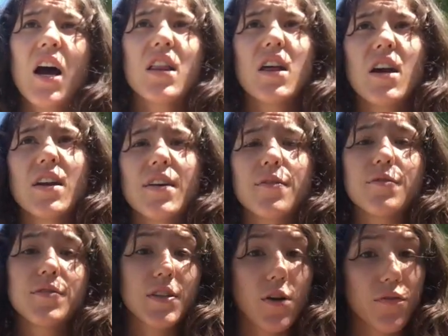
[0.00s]
a lot of
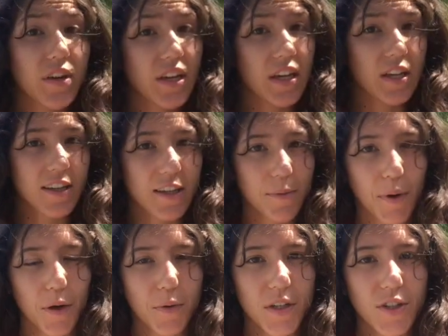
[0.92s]
self-healing
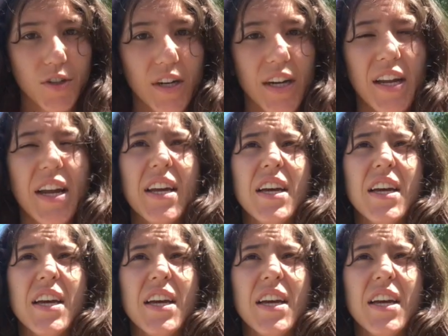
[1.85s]
poetry.